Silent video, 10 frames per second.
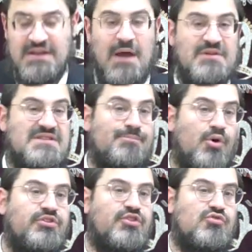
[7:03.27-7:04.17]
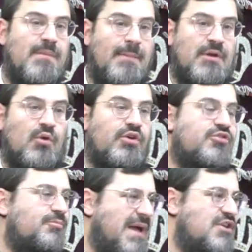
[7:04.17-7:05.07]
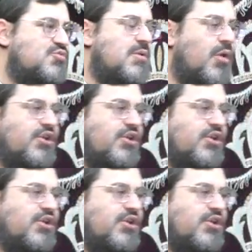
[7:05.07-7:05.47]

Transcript: Now it's important to remember, in order to bench, we want